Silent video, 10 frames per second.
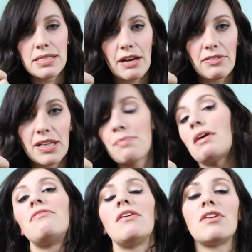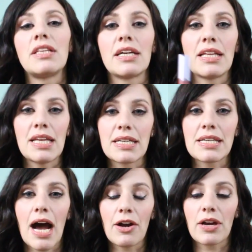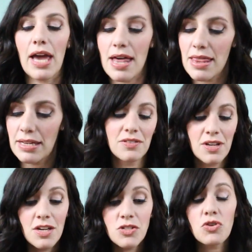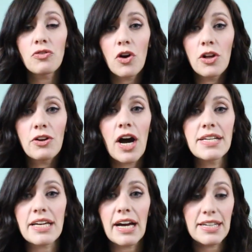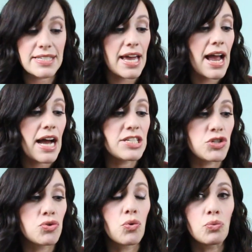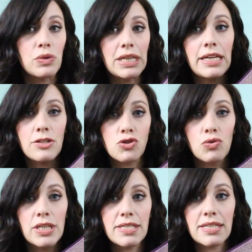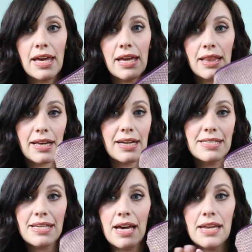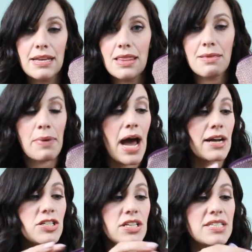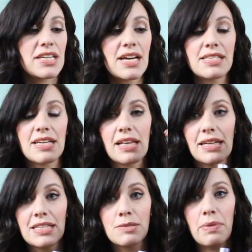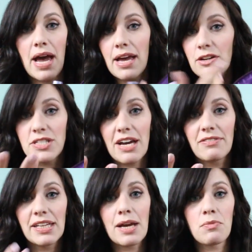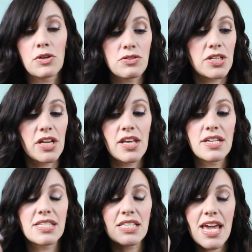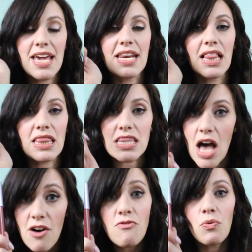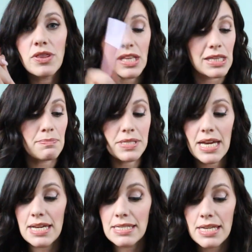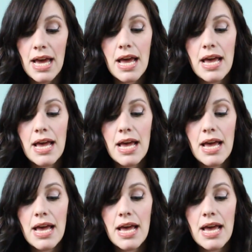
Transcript: definitely my favorite thing in the entire kit. And then, so overall, you guys, I gotta say, I do really enjoy this kit. Like I said, the packaging is nice. I like this bag. Definitely get more use out of this. In love with the lip tint.